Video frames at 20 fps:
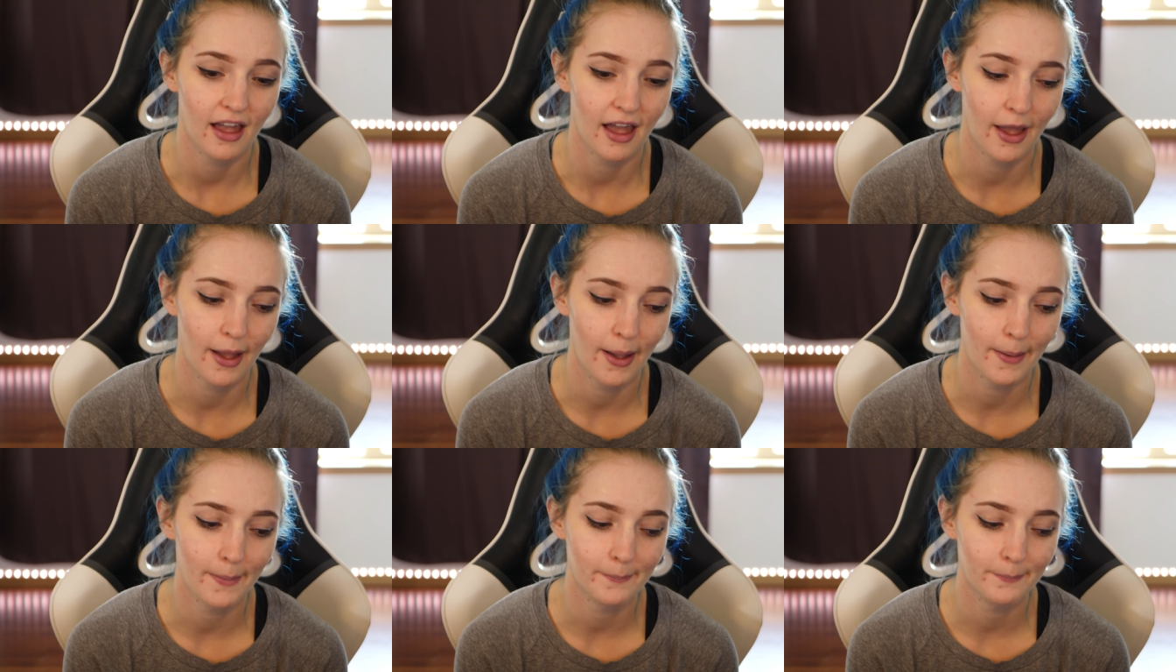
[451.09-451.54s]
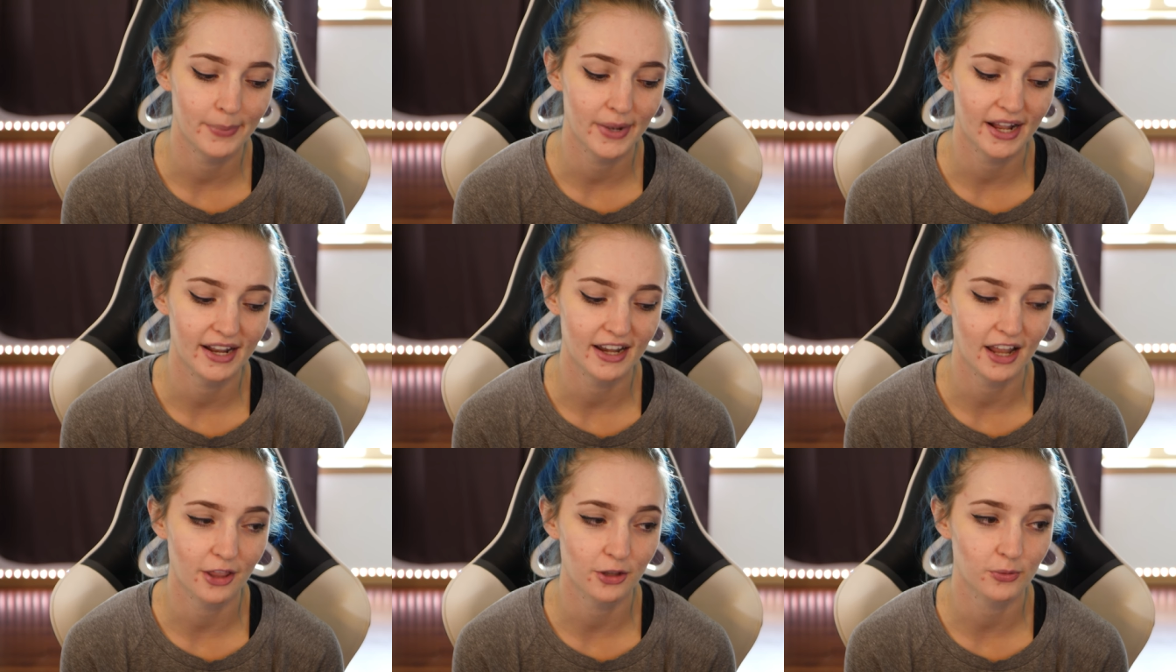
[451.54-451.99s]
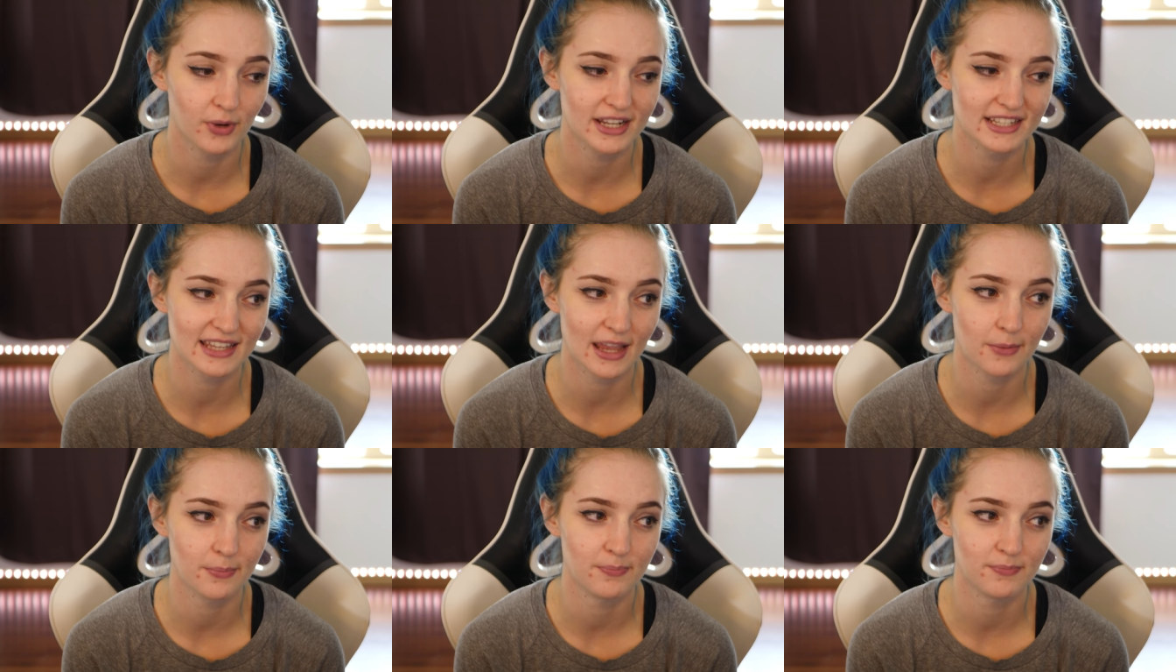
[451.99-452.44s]
Um, but
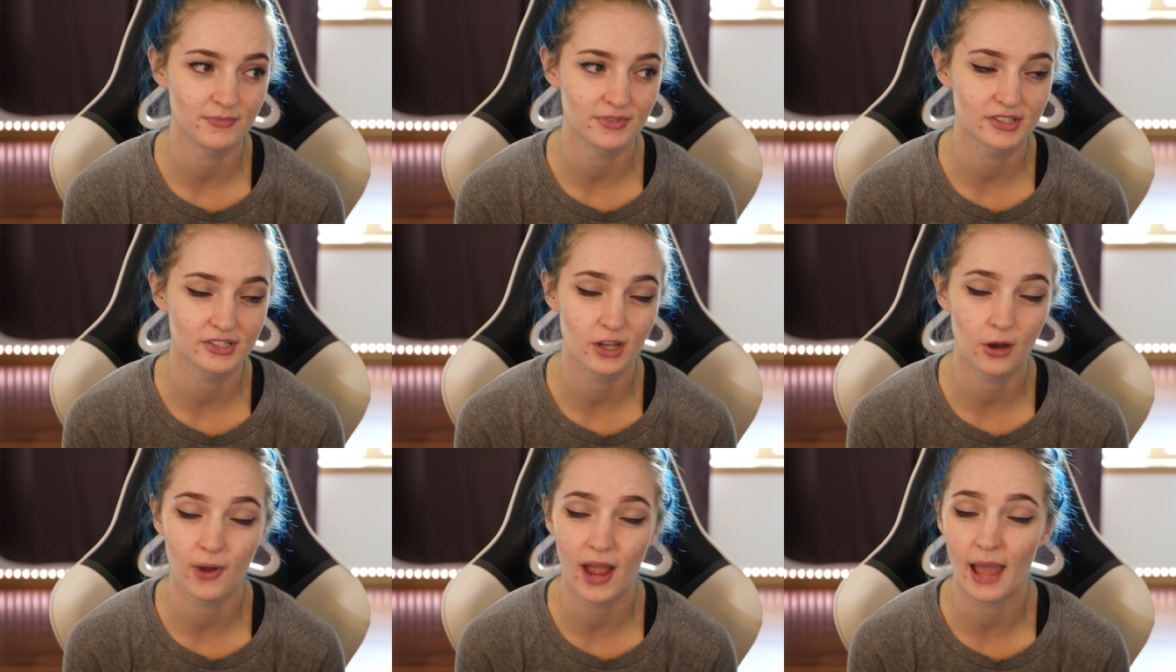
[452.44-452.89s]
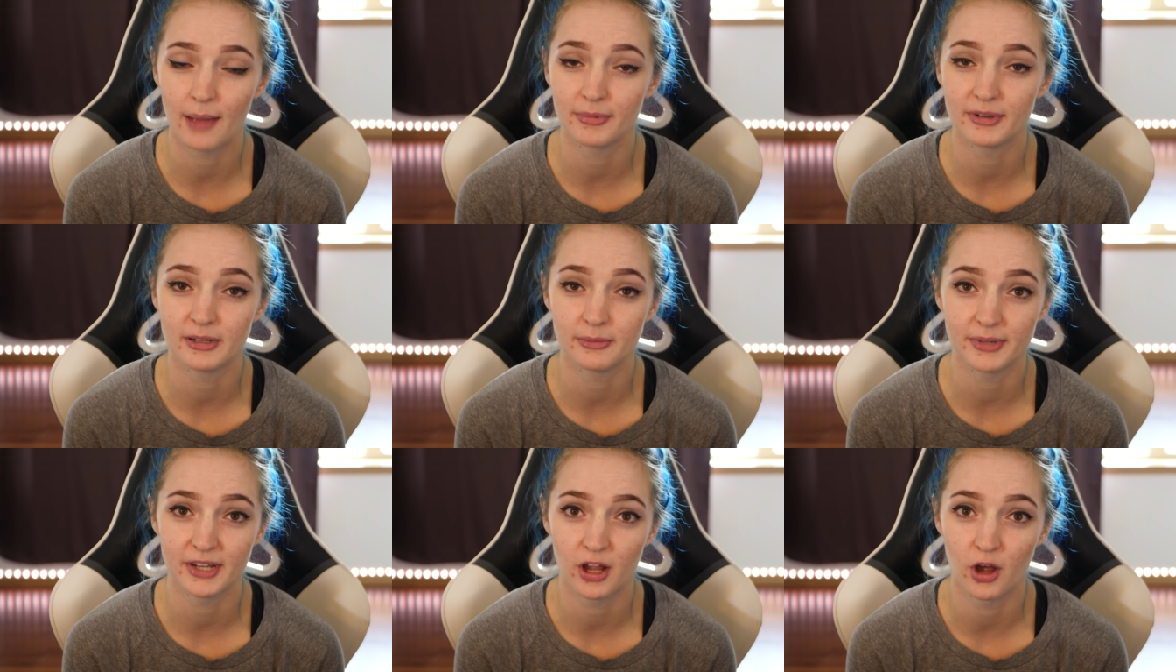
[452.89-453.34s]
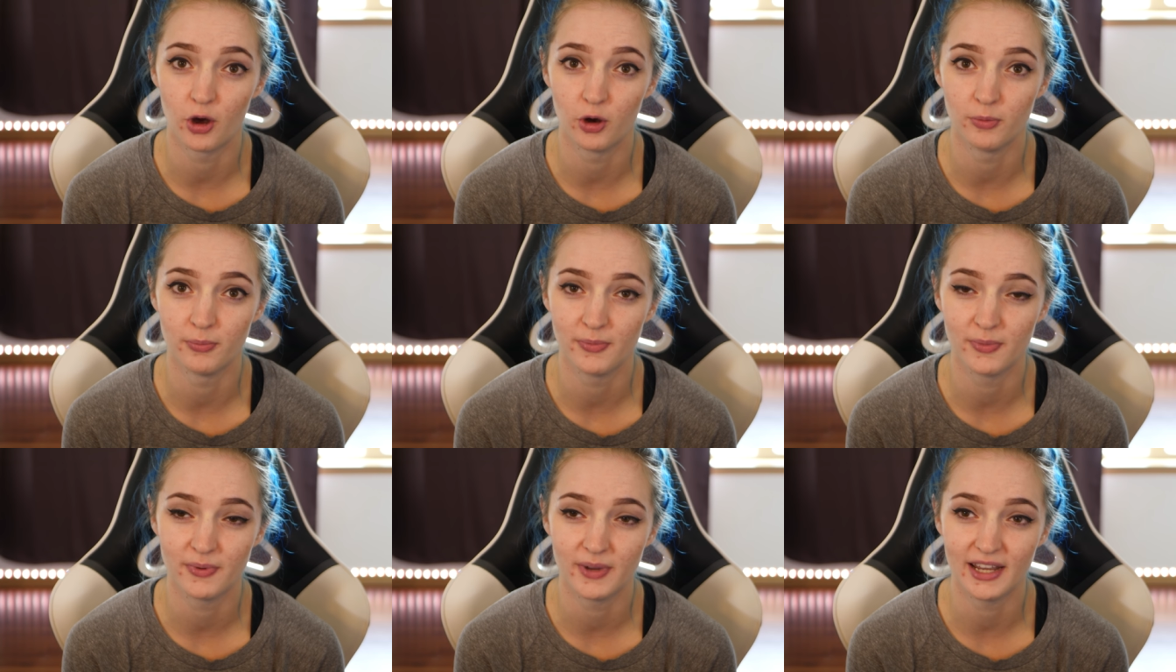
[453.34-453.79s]
otherwise, I'm so happy to be
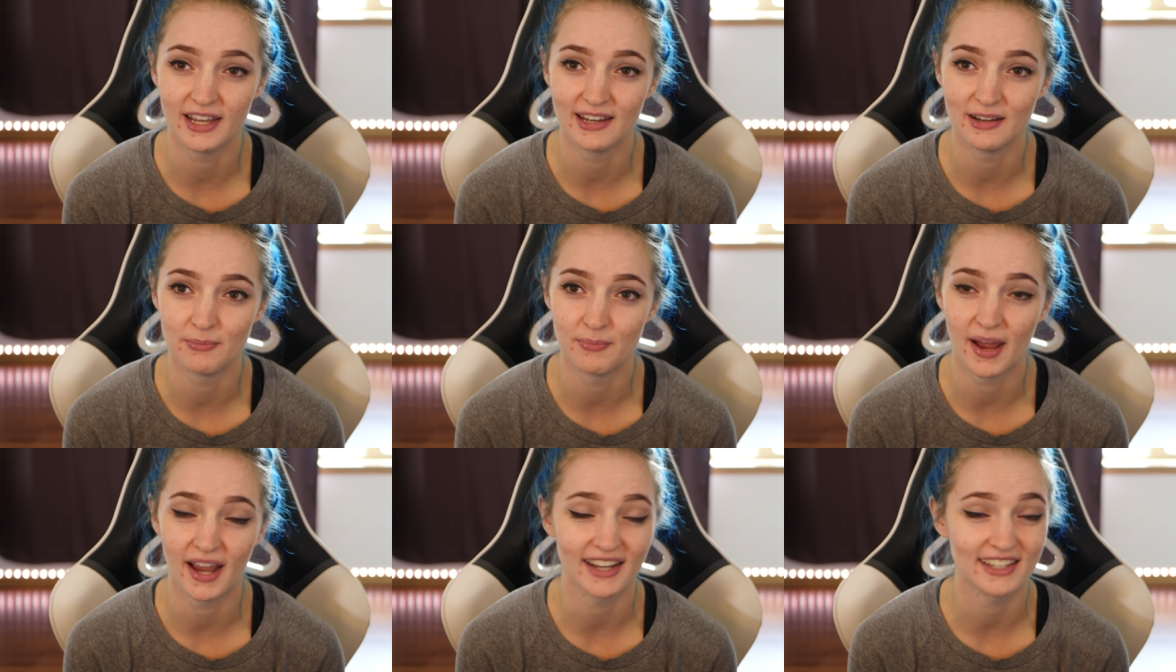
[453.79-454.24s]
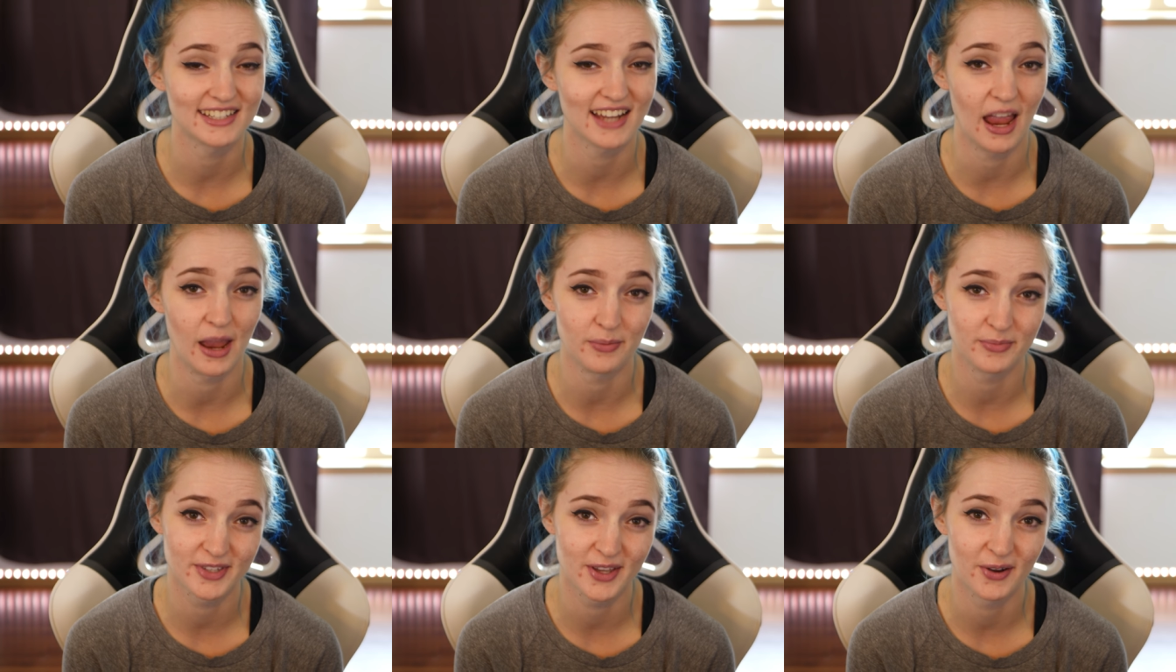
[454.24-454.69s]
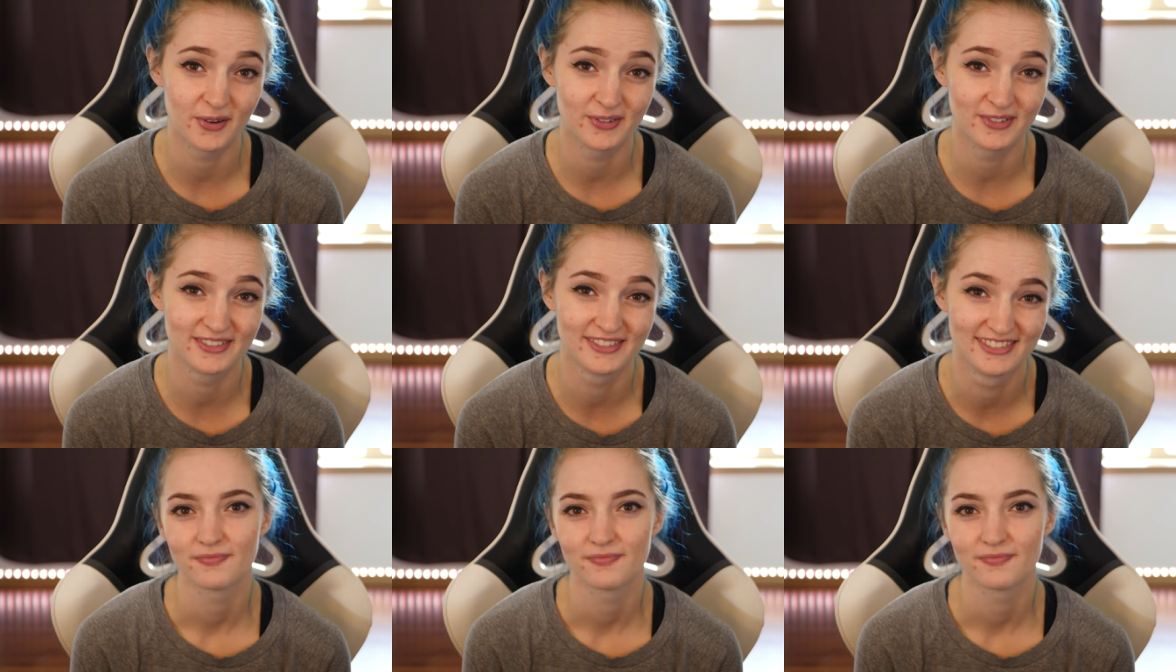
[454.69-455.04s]
home in my time zone.